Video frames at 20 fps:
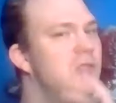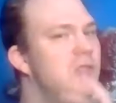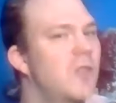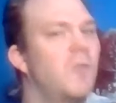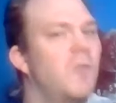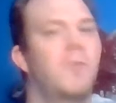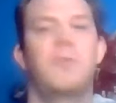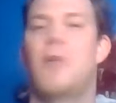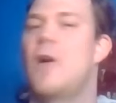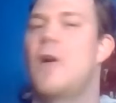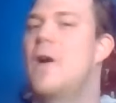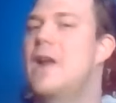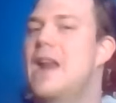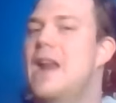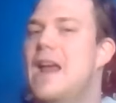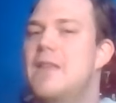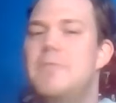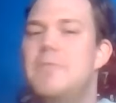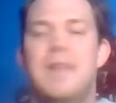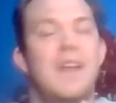to run
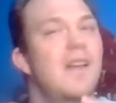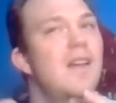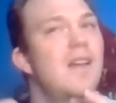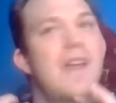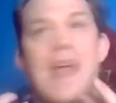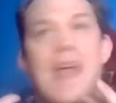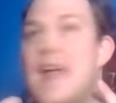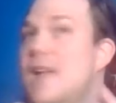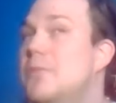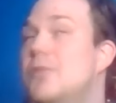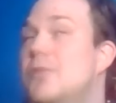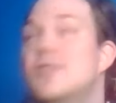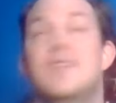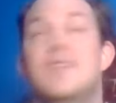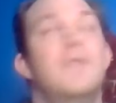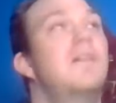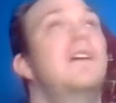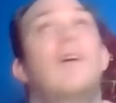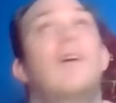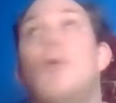and be able to
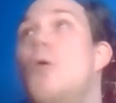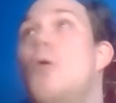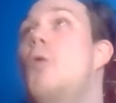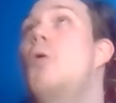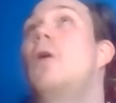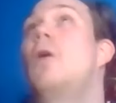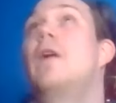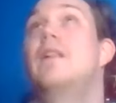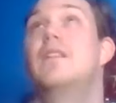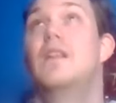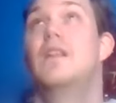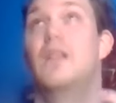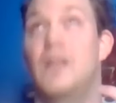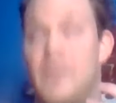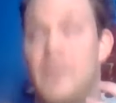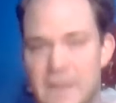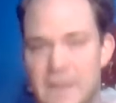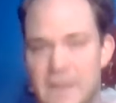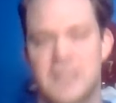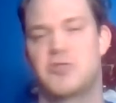be on
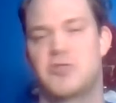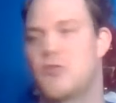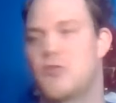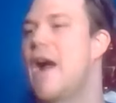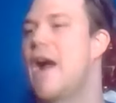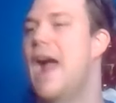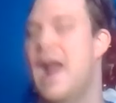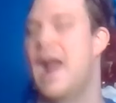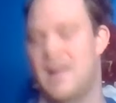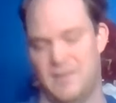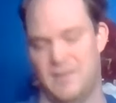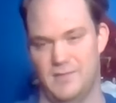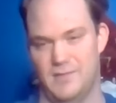this track.